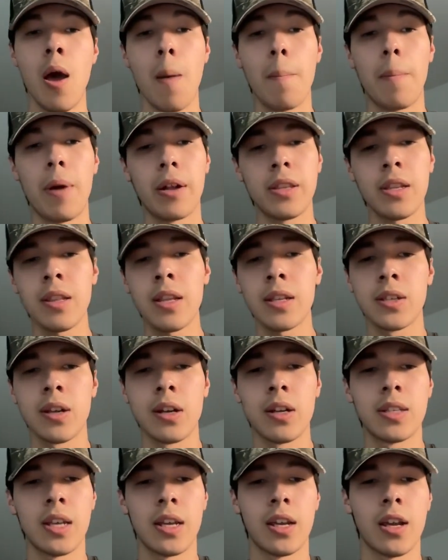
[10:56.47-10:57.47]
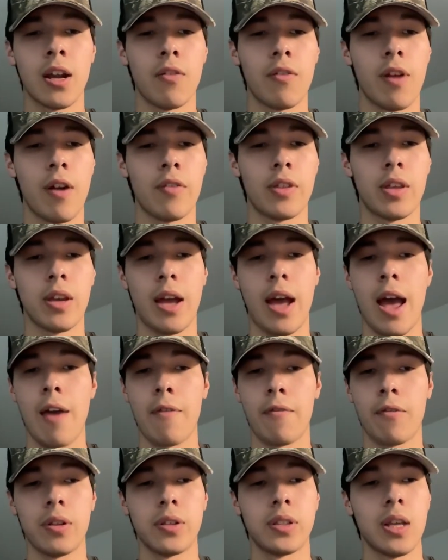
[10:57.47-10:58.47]
But I think that's going to take care of everything I
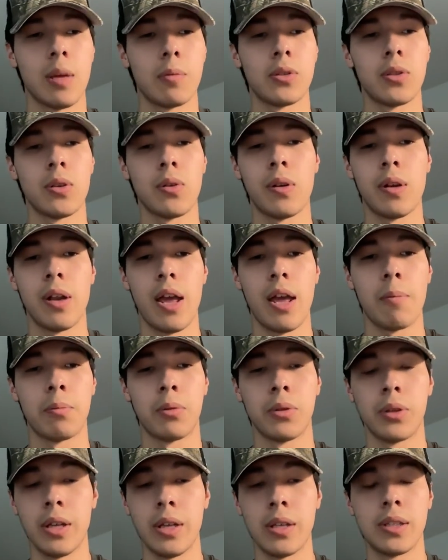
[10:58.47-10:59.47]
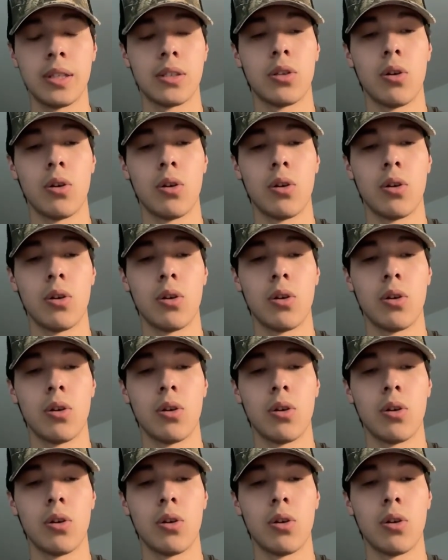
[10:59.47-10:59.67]
have for this episode today. Please, as